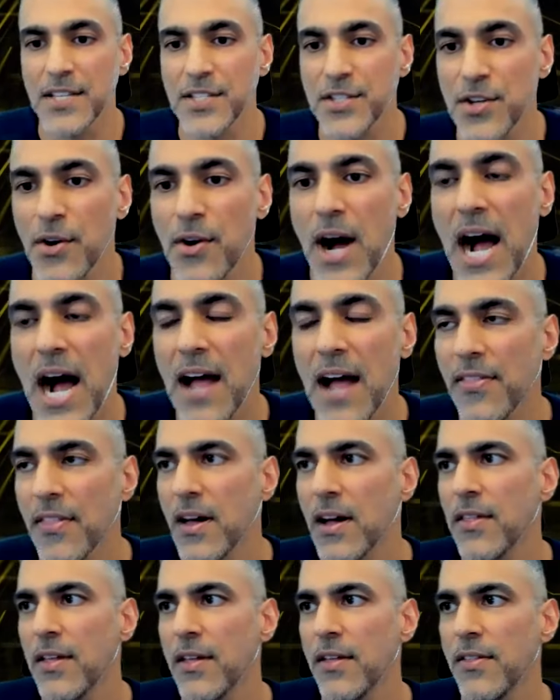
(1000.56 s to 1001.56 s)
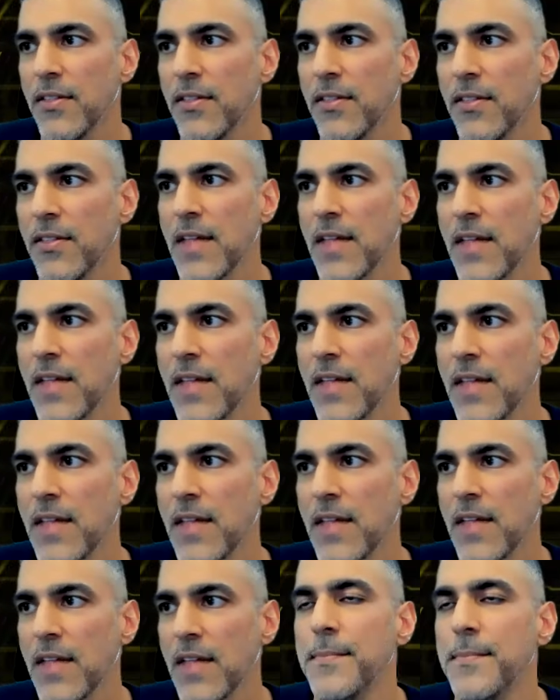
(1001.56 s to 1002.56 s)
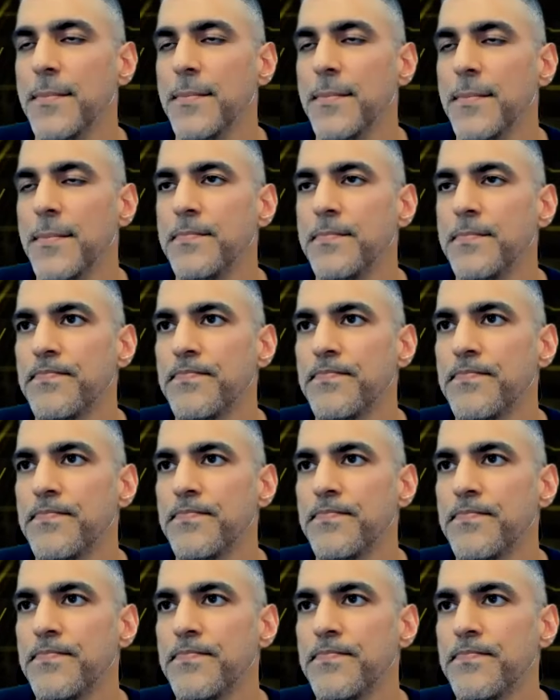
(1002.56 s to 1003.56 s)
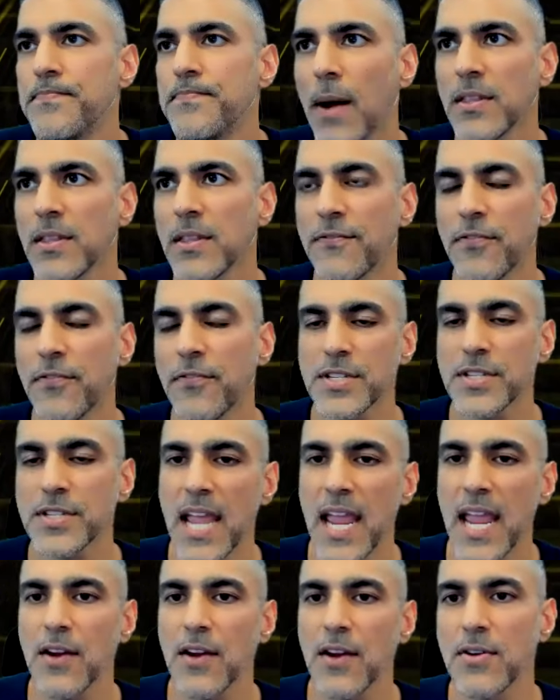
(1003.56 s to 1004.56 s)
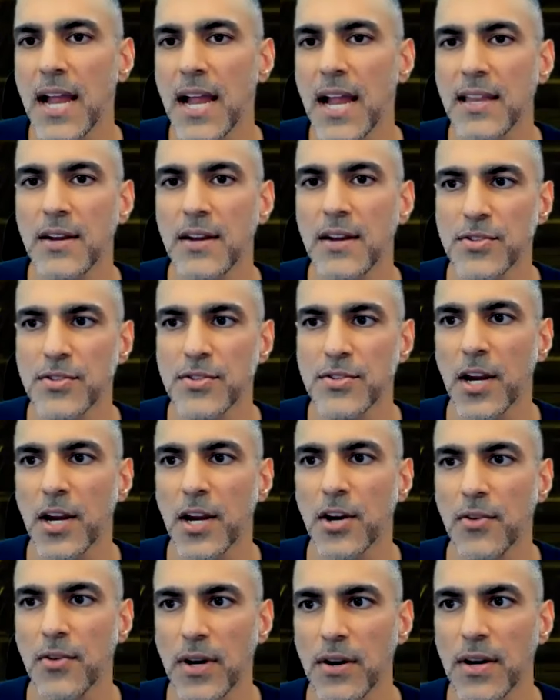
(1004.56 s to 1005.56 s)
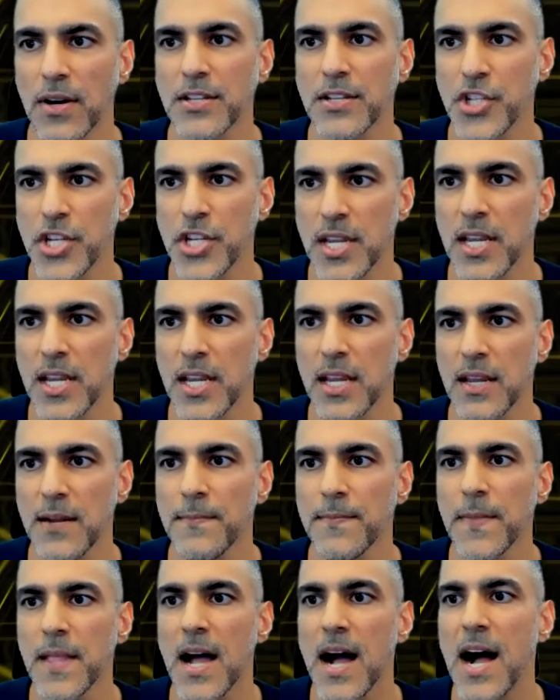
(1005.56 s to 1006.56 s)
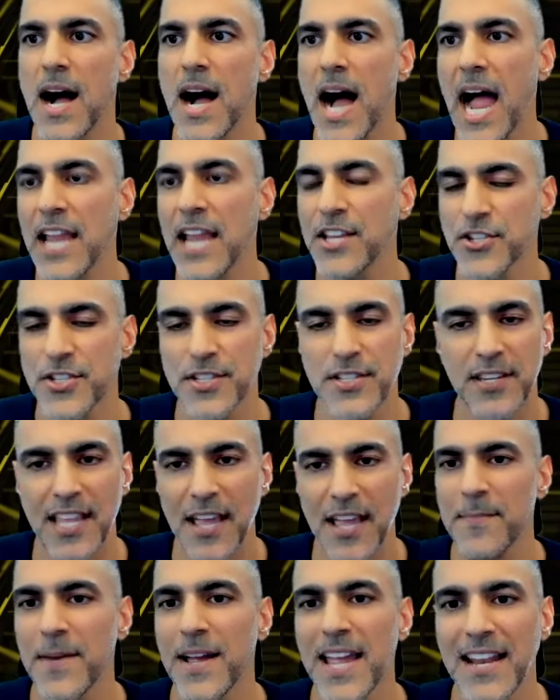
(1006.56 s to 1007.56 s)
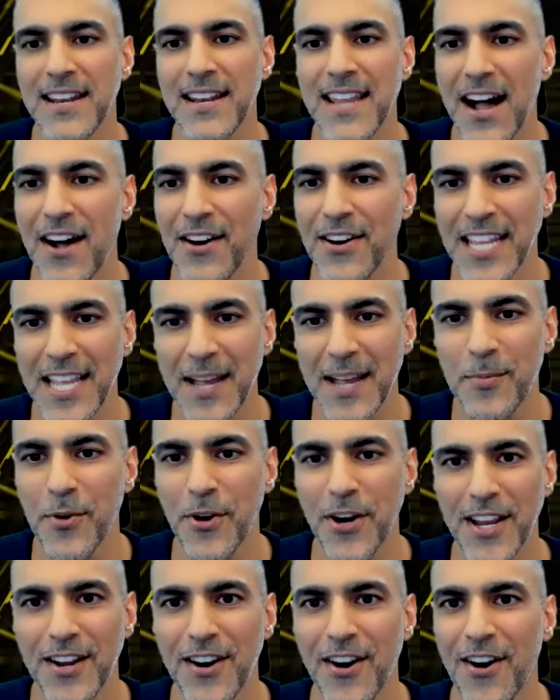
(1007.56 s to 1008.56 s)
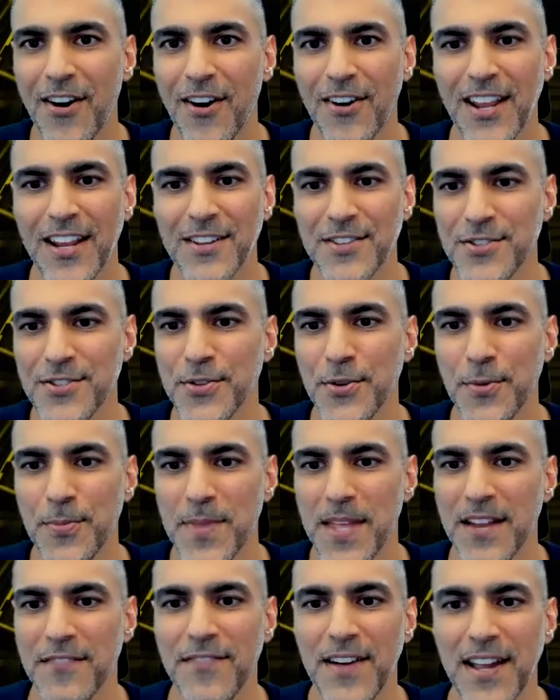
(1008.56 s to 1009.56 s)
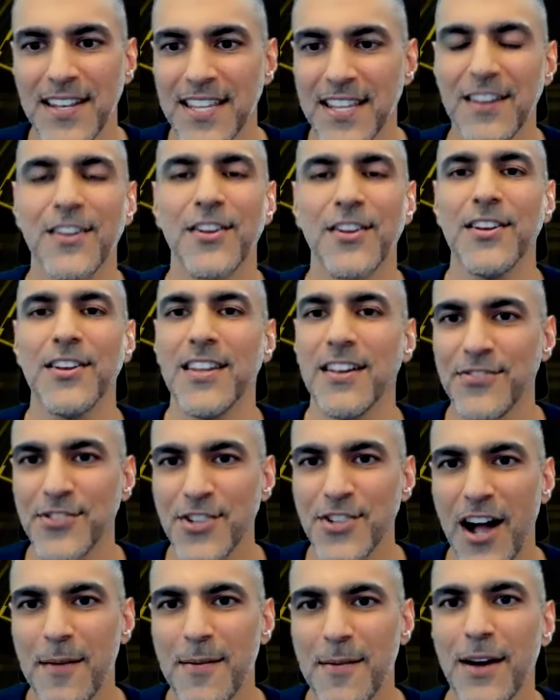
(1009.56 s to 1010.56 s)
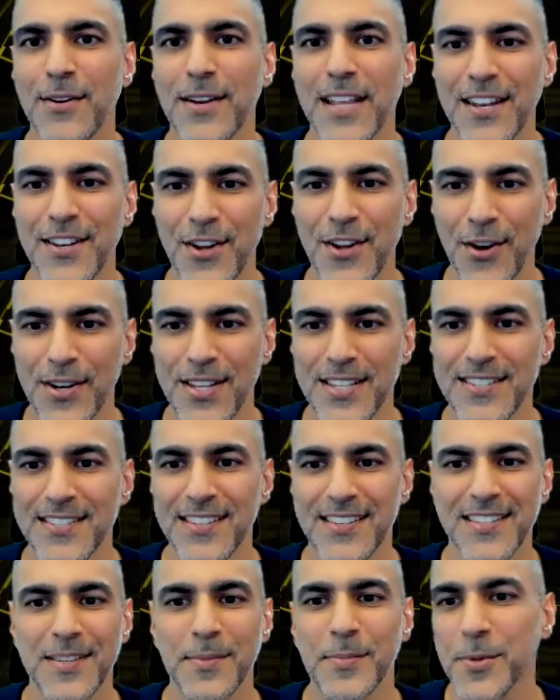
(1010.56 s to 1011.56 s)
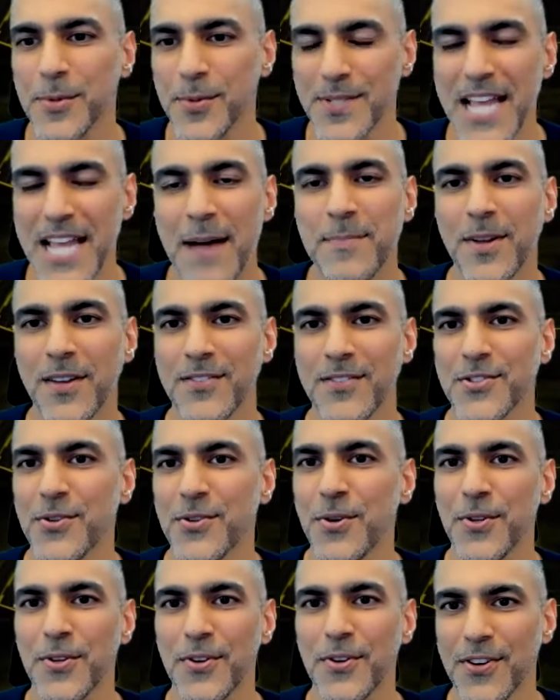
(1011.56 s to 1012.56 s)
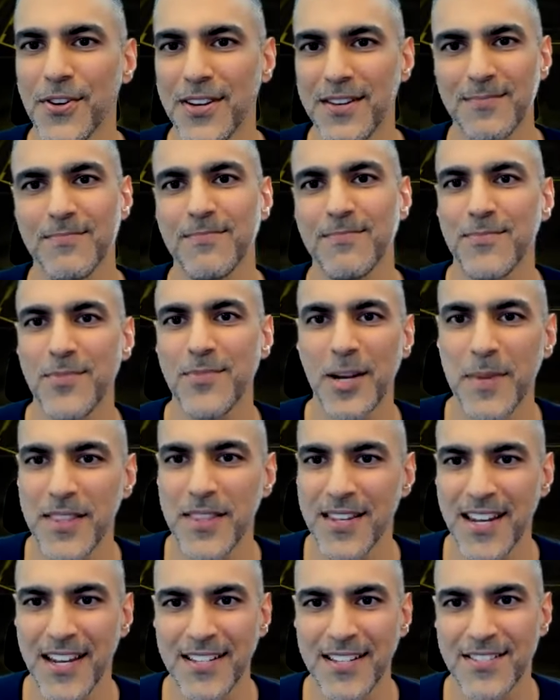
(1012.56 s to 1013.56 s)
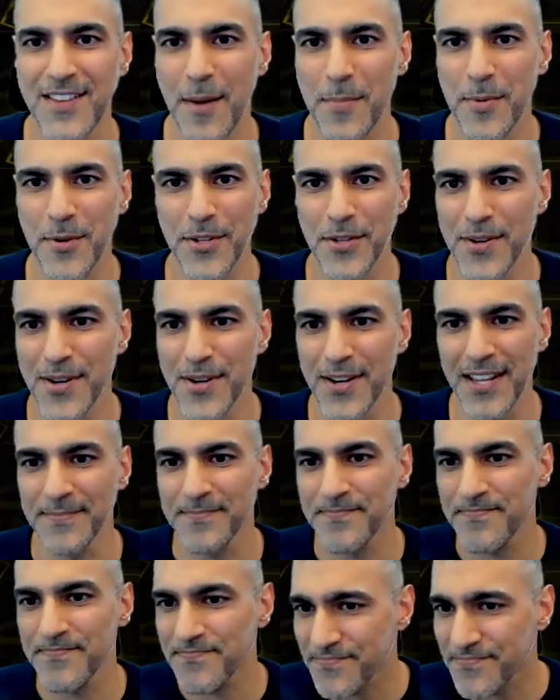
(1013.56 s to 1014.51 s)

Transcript: so i had um, probably the first eight or nine years of my career at ge I just kept my head down and kept working hard and assumed that if I did a good enough job, I would get noticed and someone would tap me on the shoulder and bring me the next opportunity.